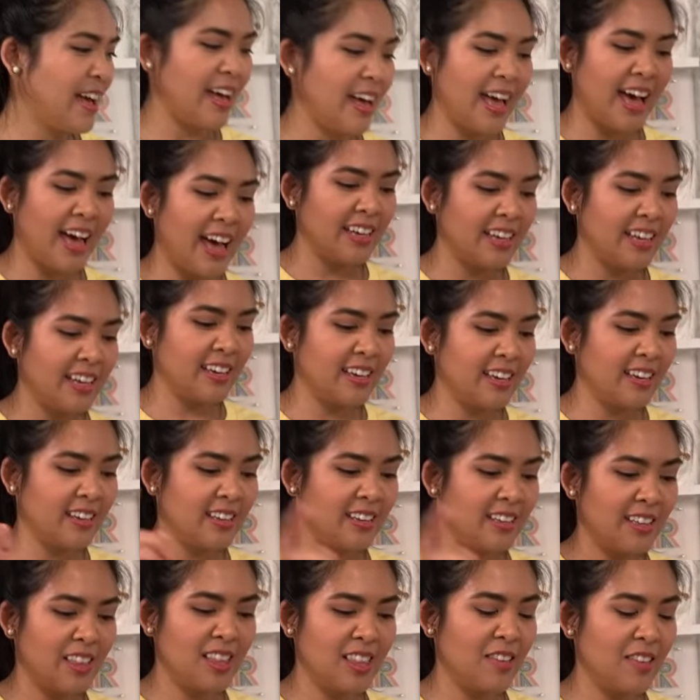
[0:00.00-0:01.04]
adding
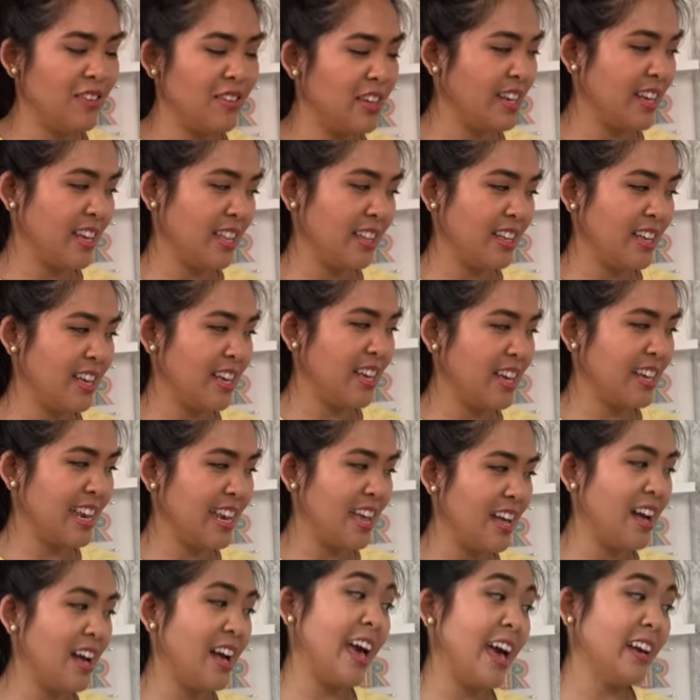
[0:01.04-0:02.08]
the vanilla and
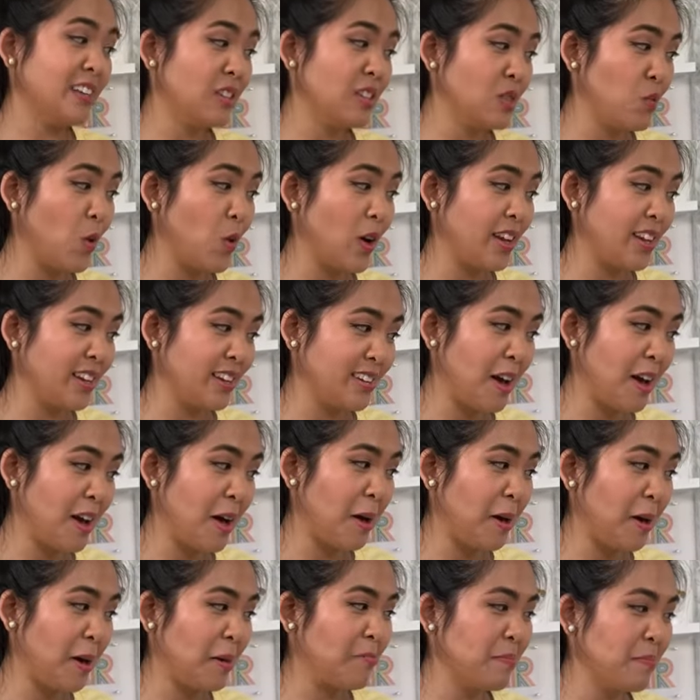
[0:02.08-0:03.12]
eggs one at a
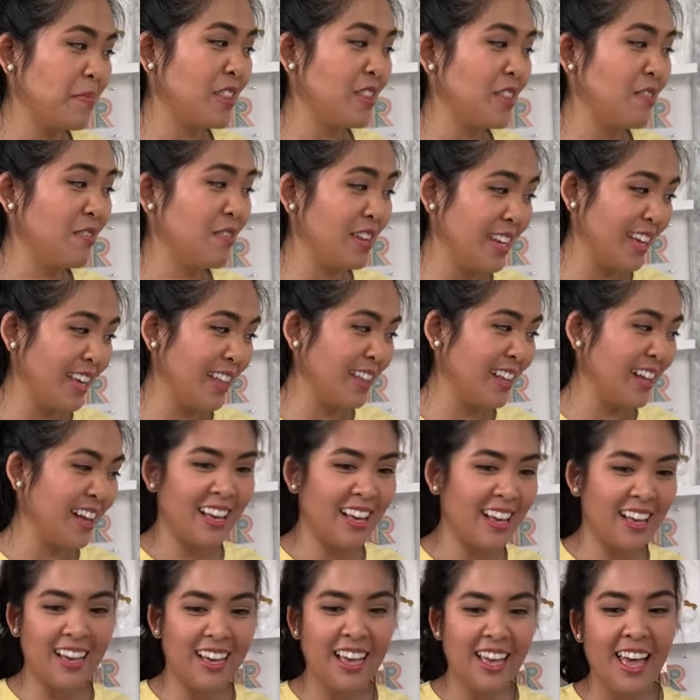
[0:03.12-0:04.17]
time, the
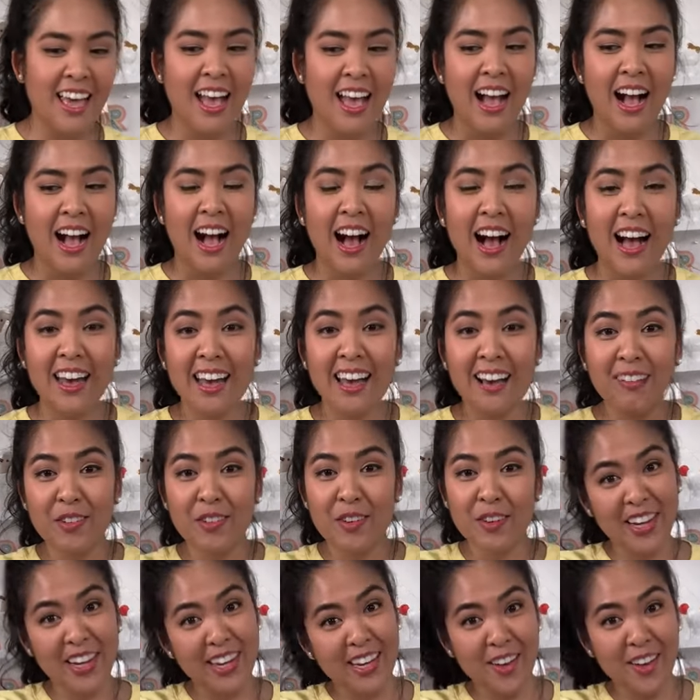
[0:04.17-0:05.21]
vanilla. I have
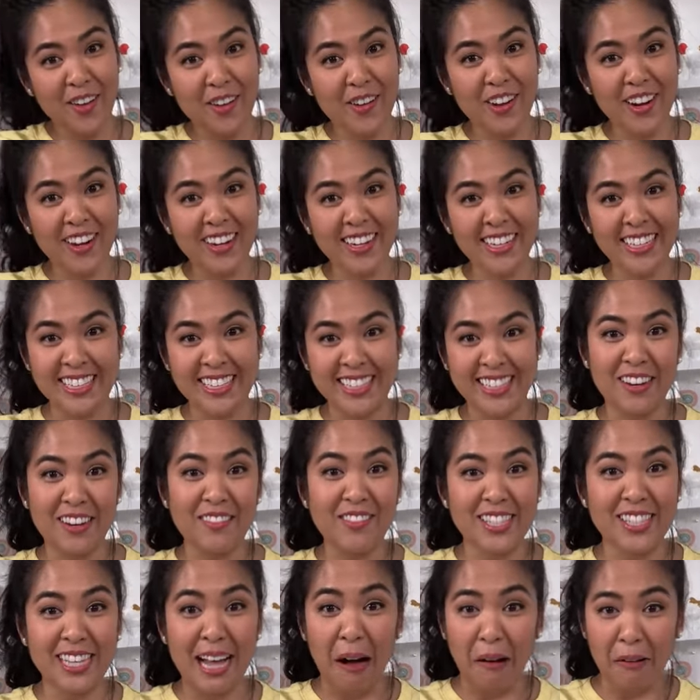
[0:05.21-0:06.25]
Greek yogurt instead of
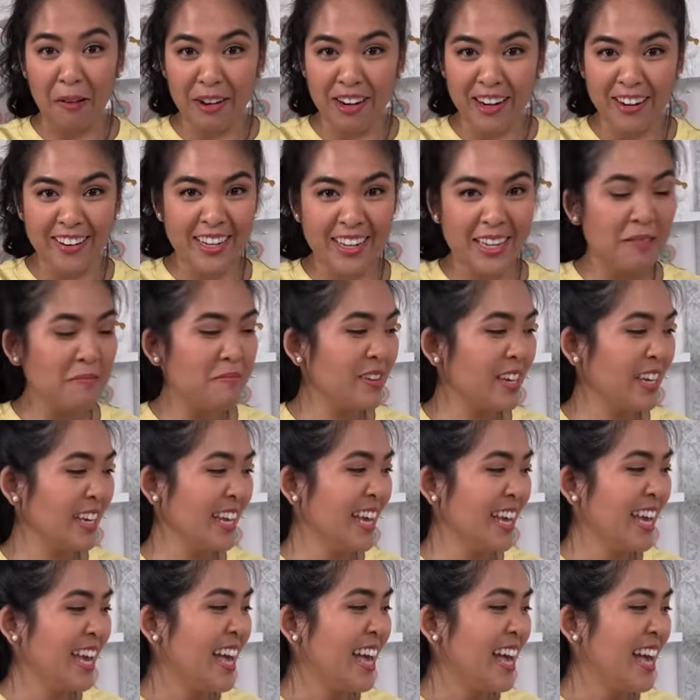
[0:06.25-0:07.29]
sour cream
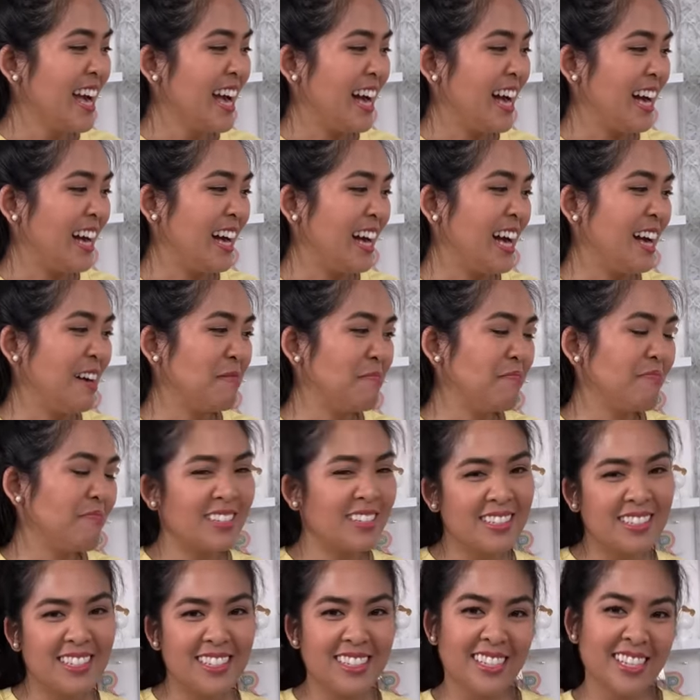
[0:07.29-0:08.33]

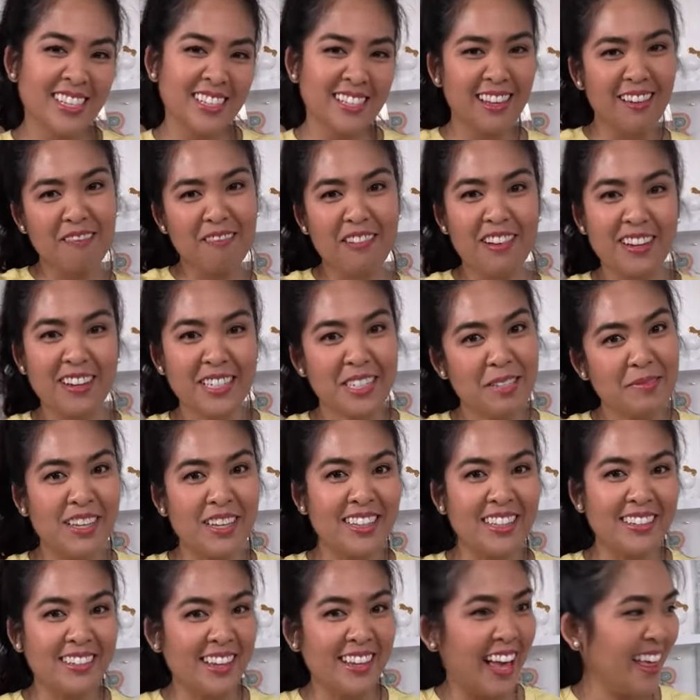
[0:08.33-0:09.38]
because I want it to be a
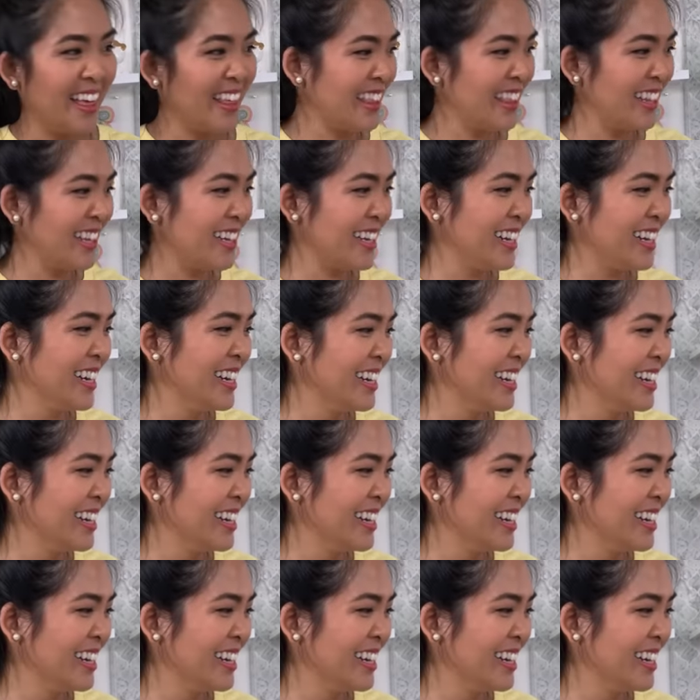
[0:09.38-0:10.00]
little healthier.